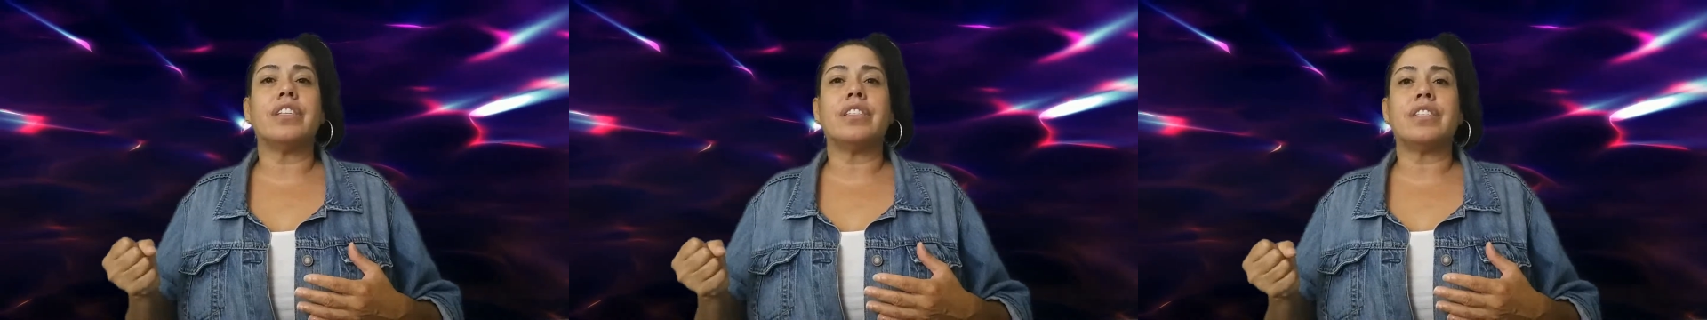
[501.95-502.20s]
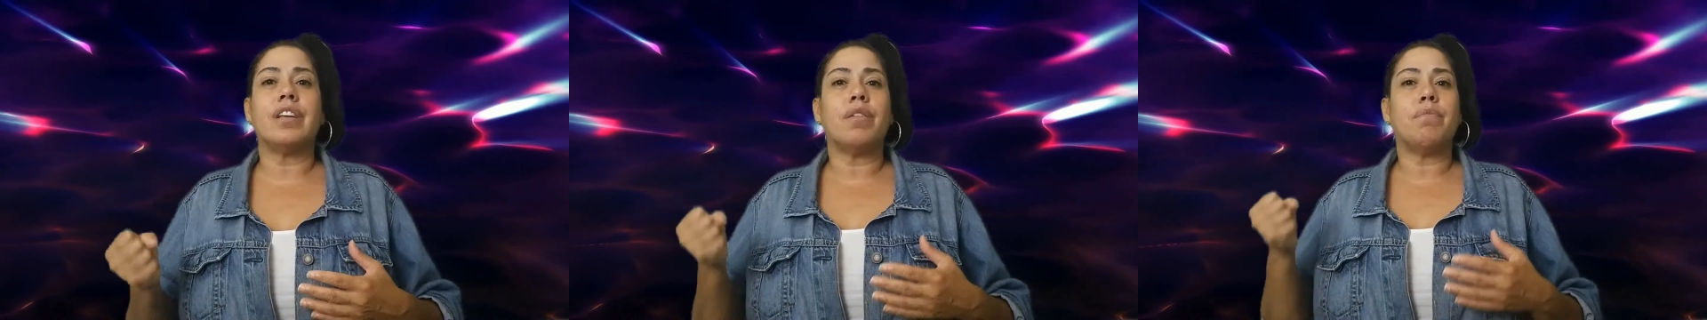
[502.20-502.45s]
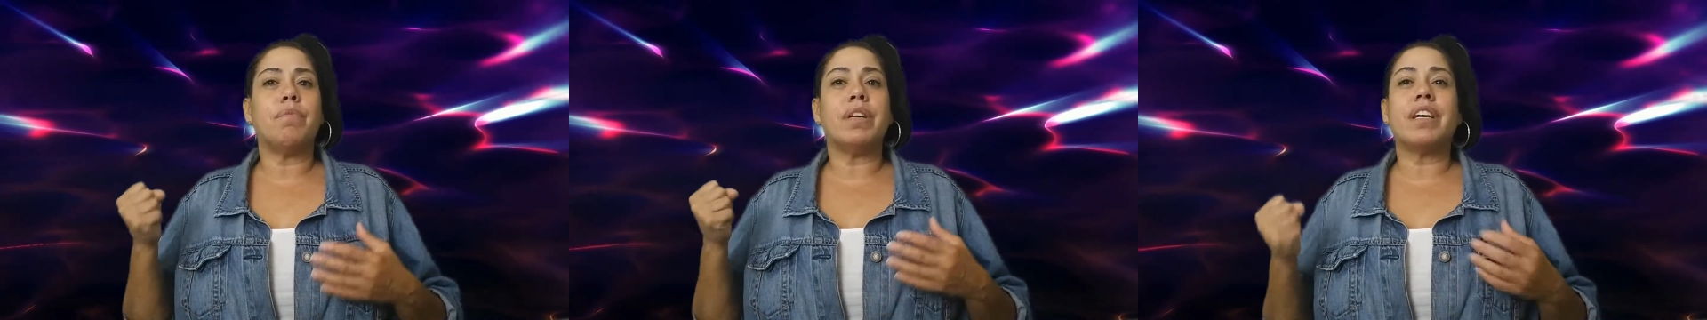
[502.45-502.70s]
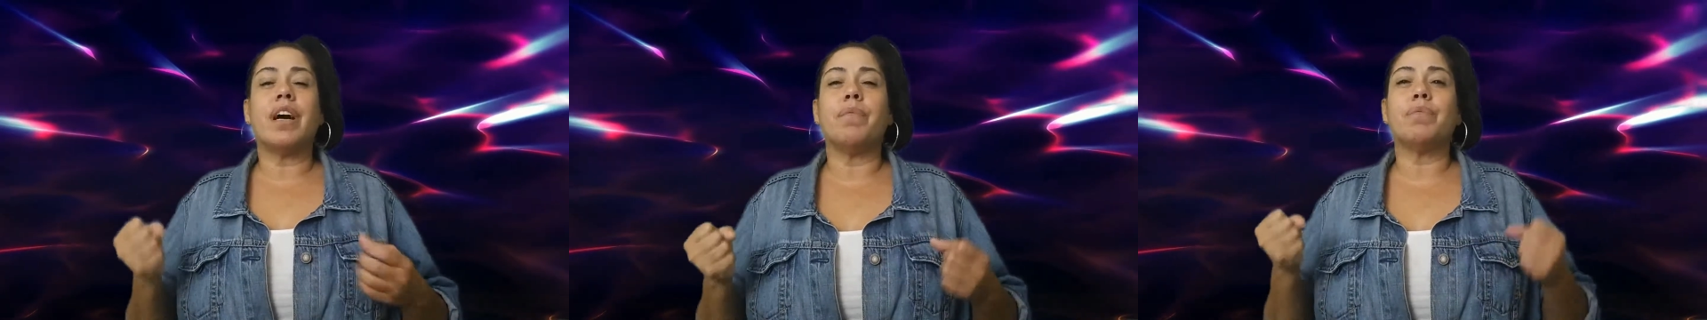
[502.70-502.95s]
I
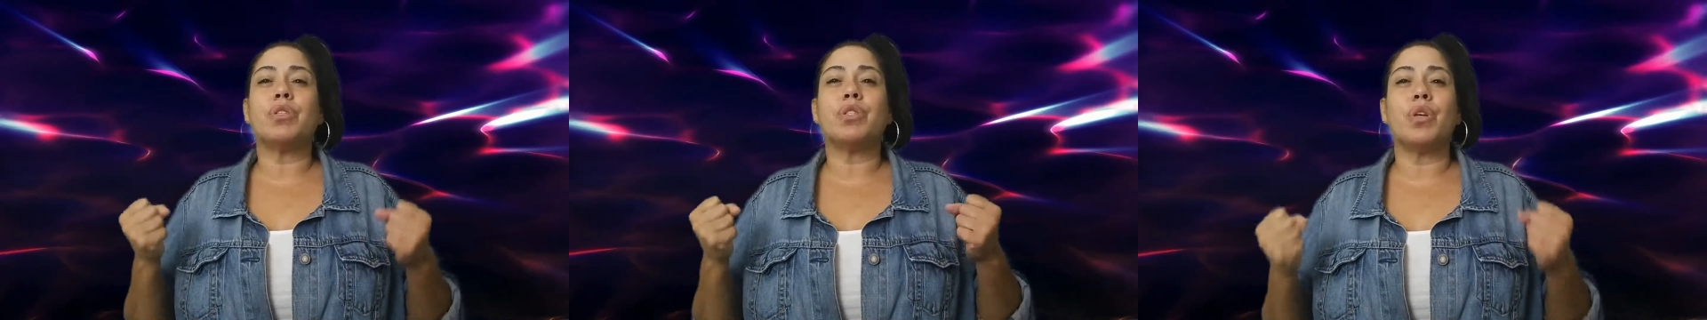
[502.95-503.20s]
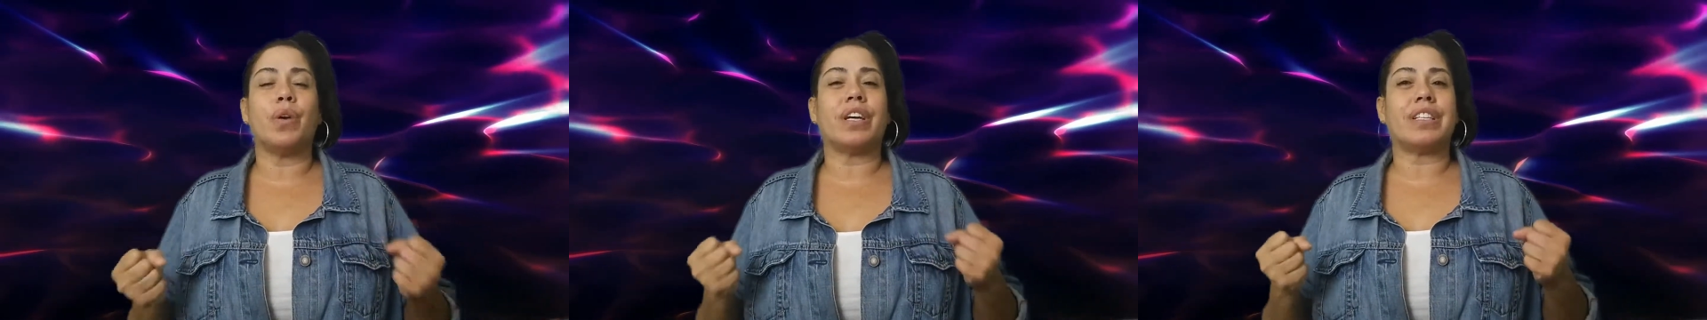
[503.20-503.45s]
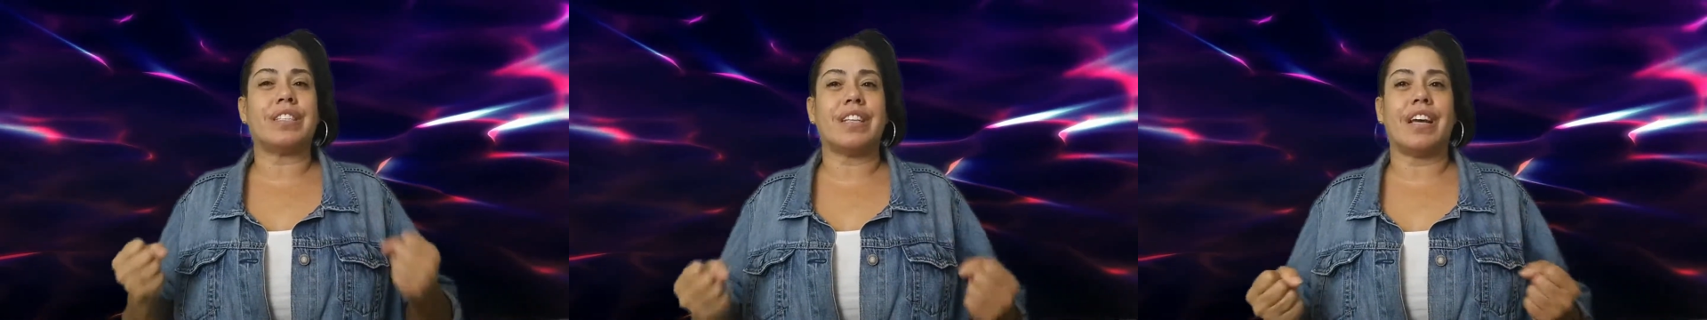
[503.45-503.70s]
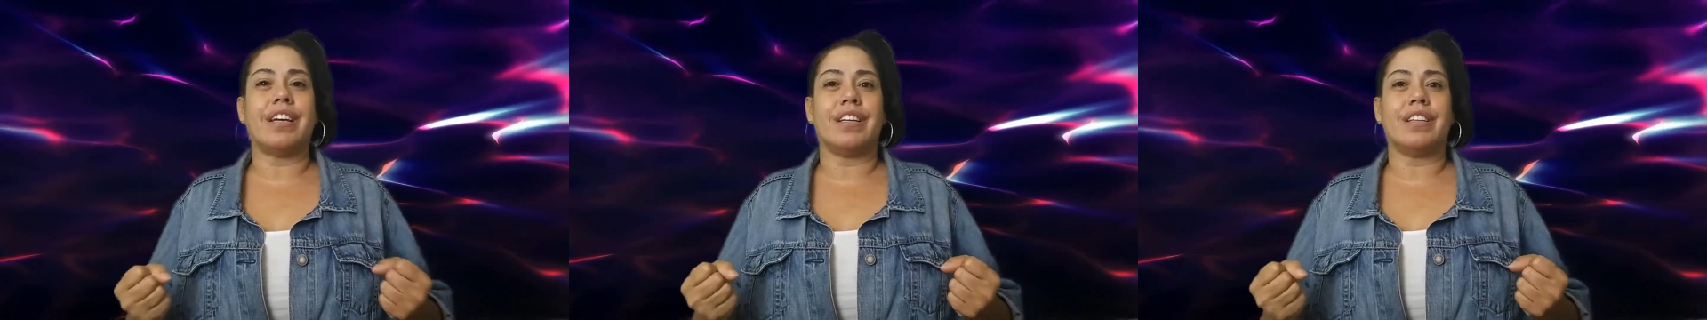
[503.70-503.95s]
just become
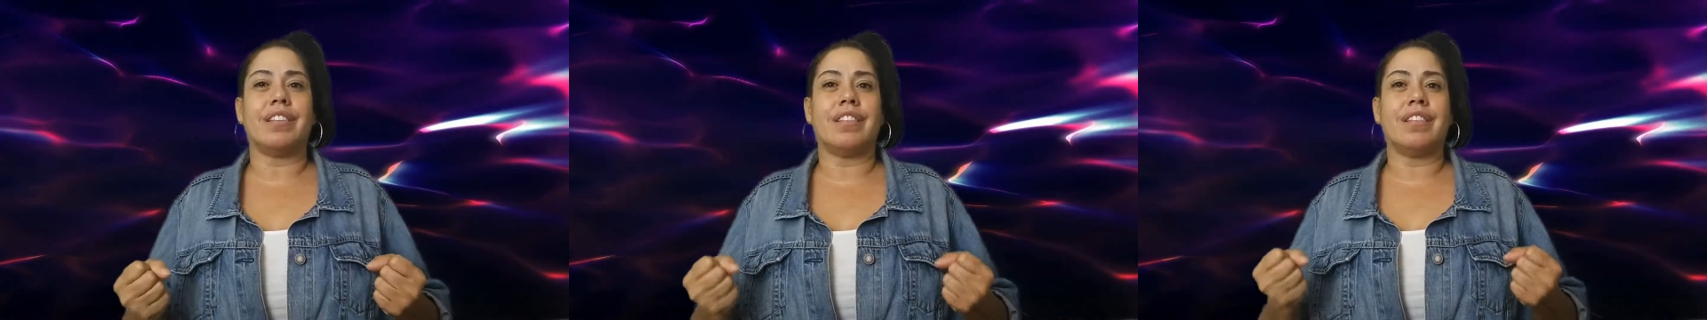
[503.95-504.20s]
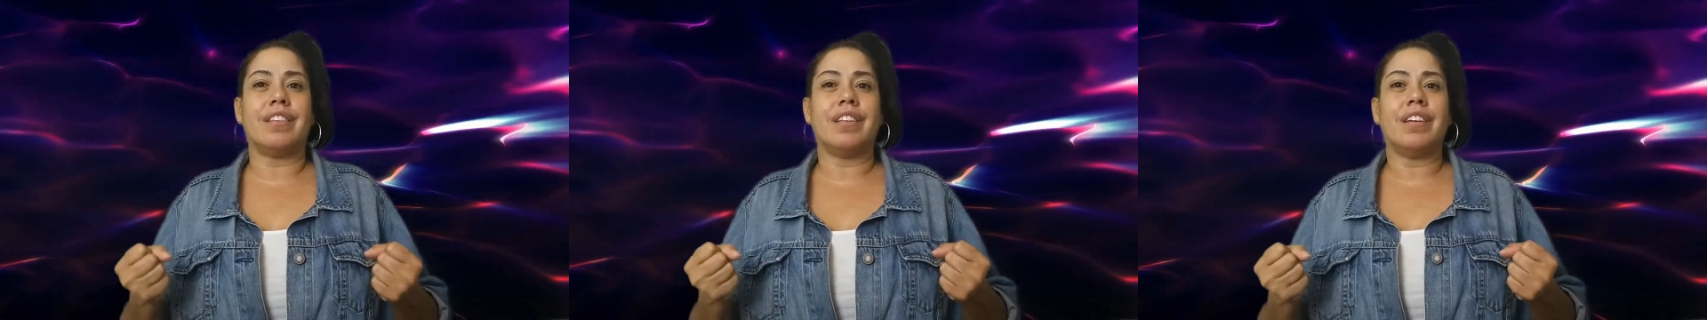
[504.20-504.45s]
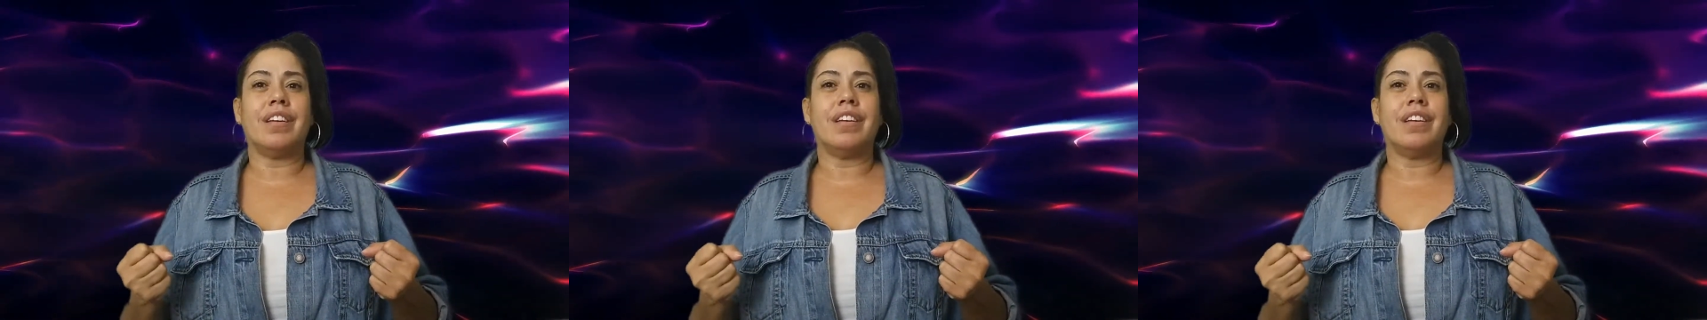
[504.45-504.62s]
so excited.